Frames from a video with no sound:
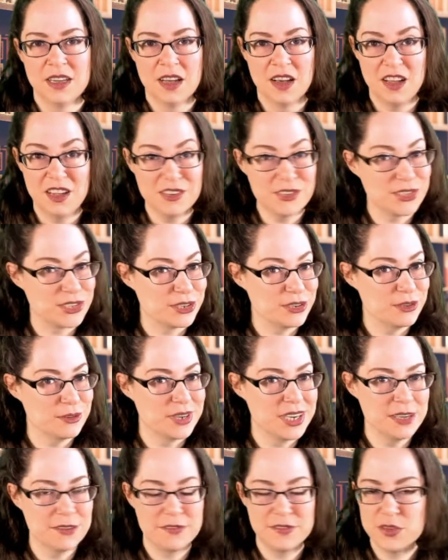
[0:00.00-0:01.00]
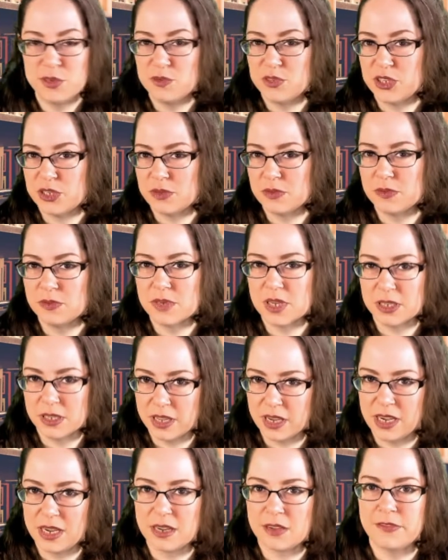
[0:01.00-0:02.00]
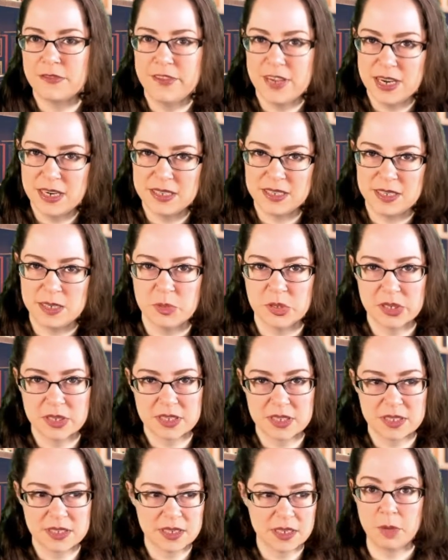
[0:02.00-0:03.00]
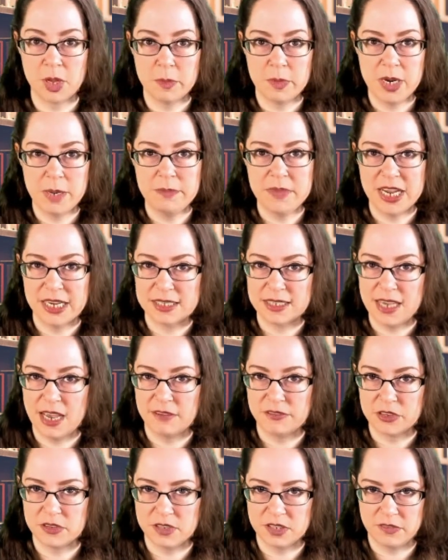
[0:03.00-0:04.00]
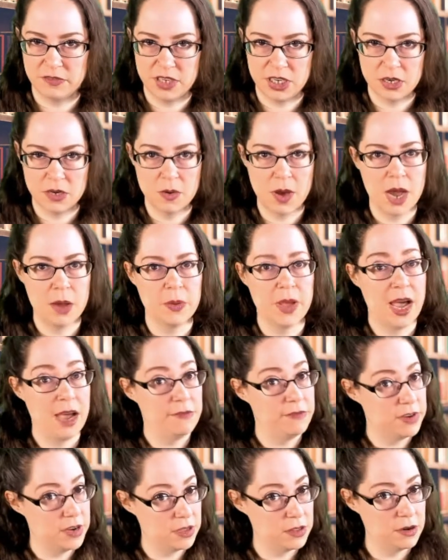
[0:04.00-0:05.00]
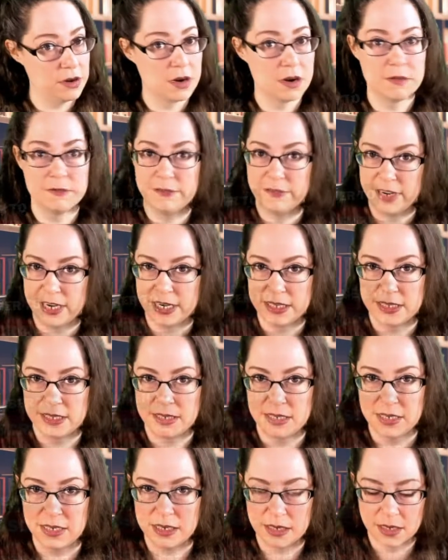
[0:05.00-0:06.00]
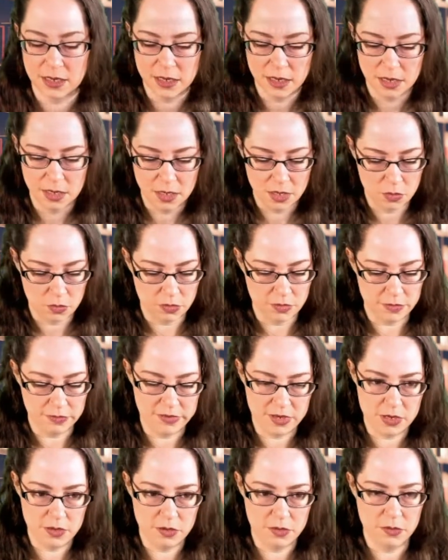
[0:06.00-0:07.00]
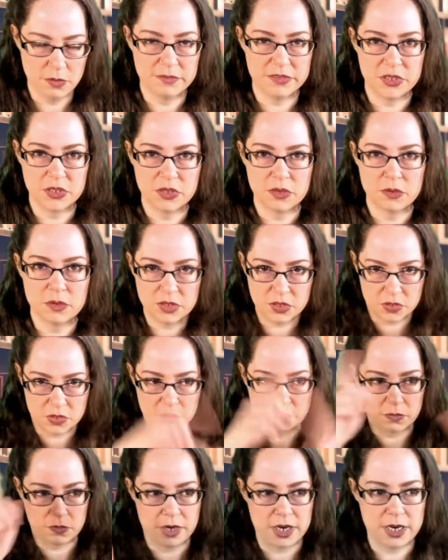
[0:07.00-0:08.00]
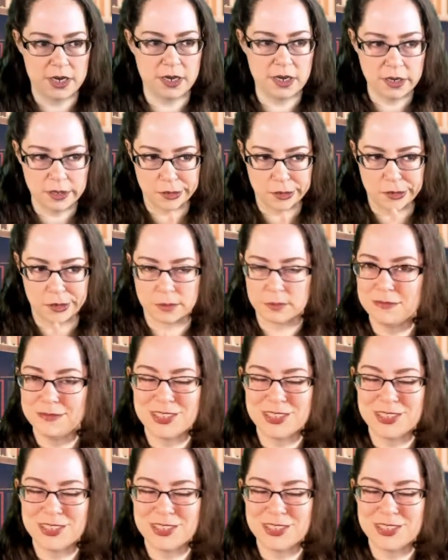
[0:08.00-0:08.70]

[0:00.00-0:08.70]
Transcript: Also, if you do like fantasy books, coming up next after this video, I will have another fantasy review of sorts right here.